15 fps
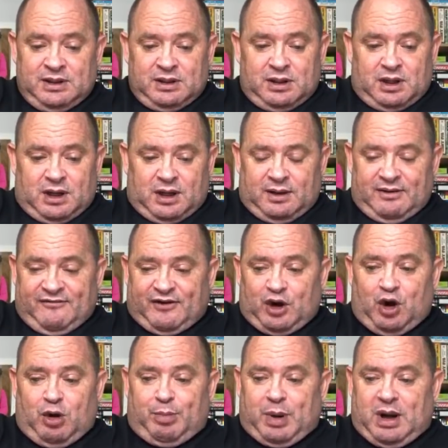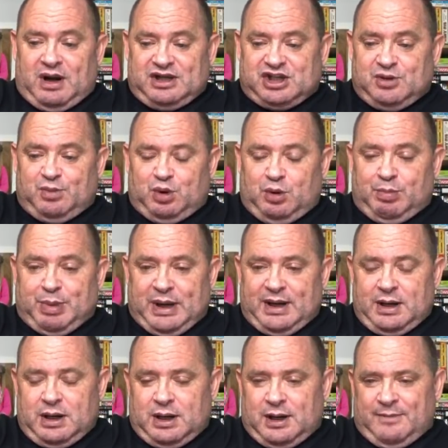if at all possible.
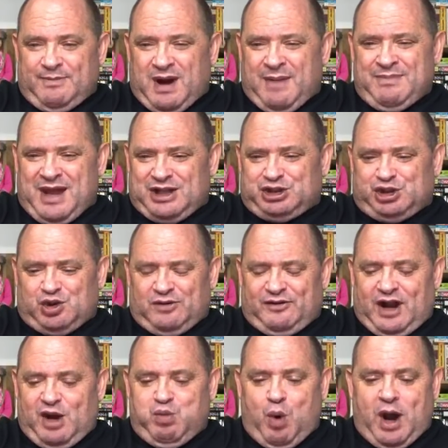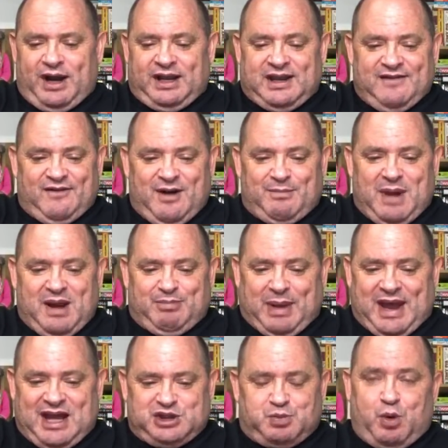But I'm not sure if I'd want to give up my
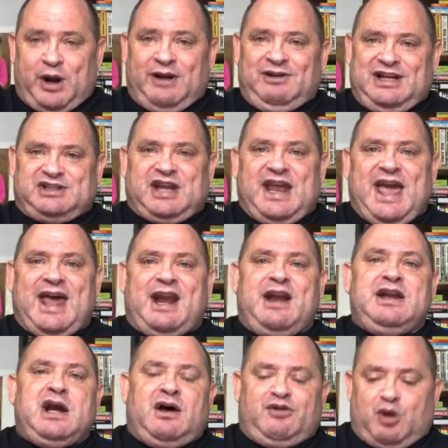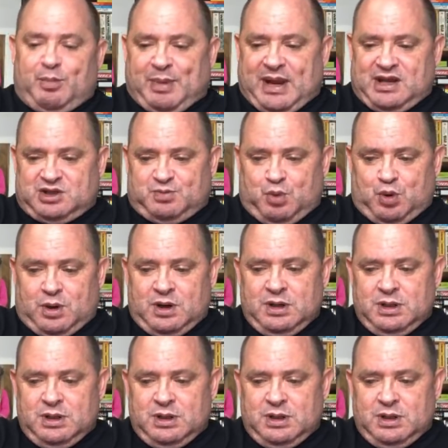passport unless I had another passport.